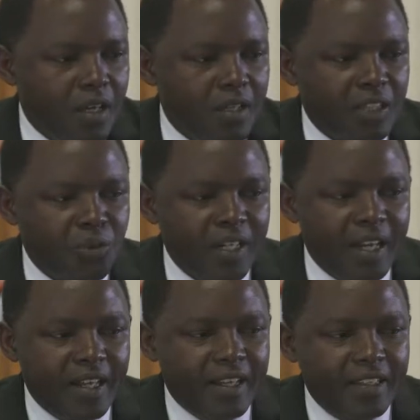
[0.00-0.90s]
That one
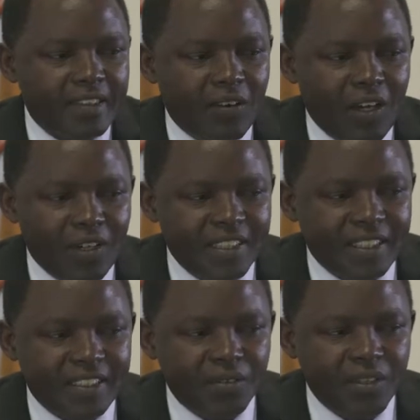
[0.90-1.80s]
is the one I
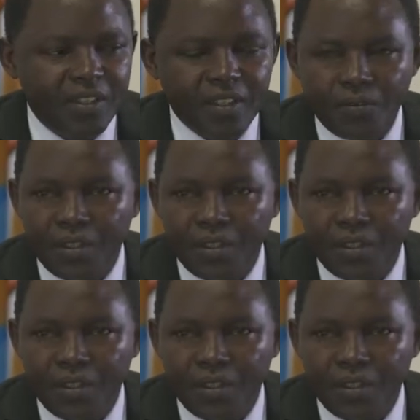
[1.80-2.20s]
started with.